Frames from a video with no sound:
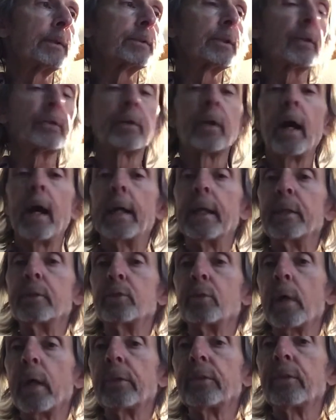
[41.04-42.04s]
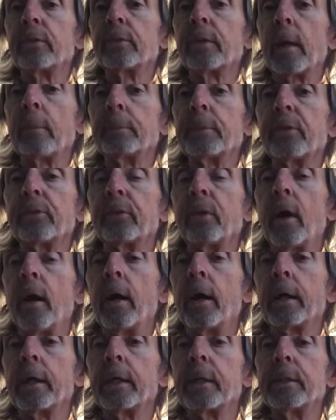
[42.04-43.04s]
just kind of dresses up the
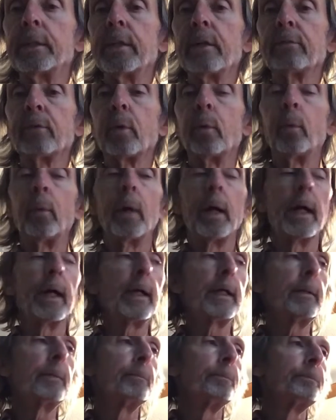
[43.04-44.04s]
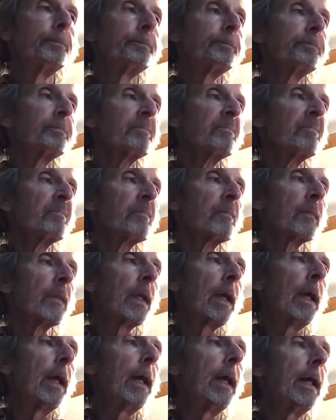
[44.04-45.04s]
song in a different way.
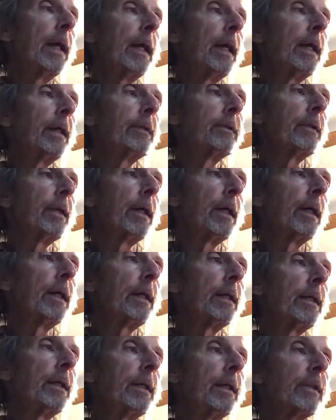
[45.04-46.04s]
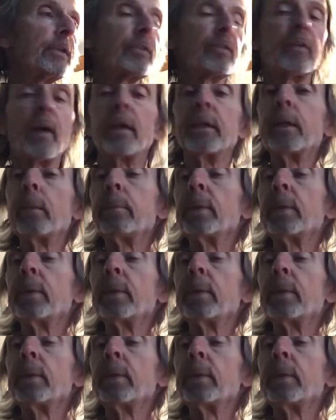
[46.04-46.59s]
And it's fun to